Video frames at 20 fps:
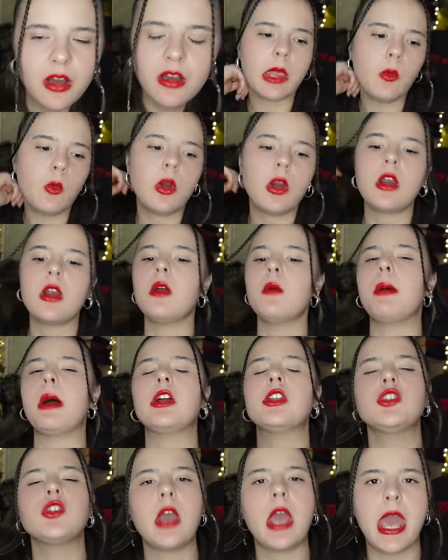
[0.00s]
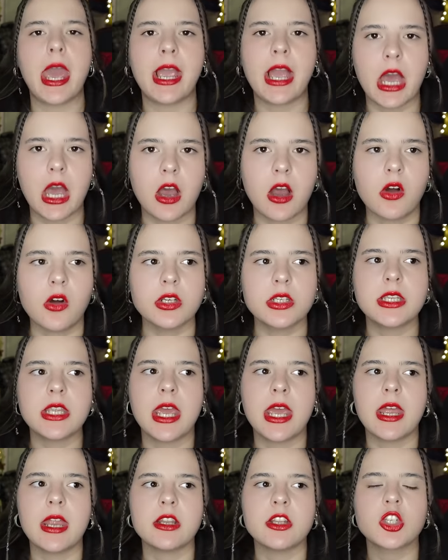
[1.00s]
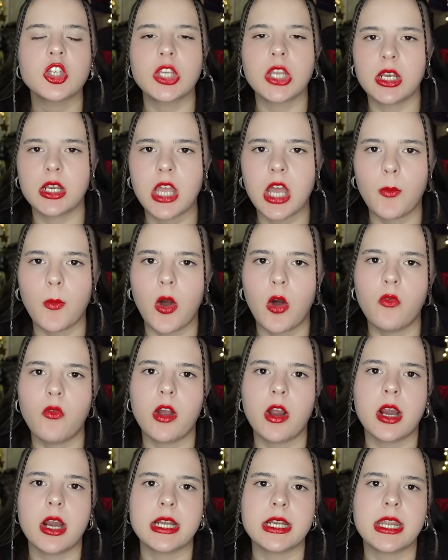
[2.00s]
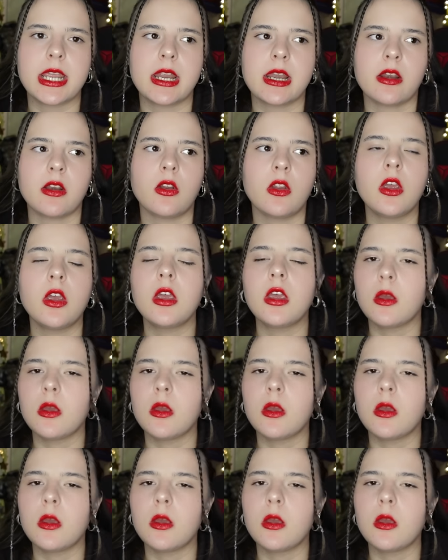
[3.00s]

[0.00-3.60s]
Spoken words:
They were about to hang out and she didn't come over, and then